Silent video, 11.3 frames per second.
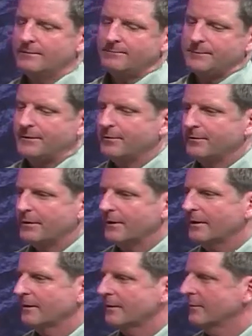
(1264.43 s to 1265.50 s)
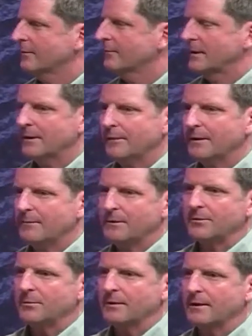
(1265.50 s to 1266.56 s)
It's becoming a
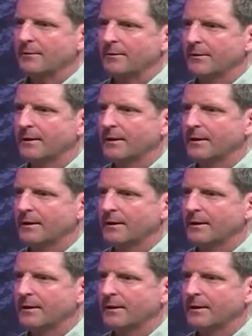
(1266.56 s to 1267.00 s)
much more common thing.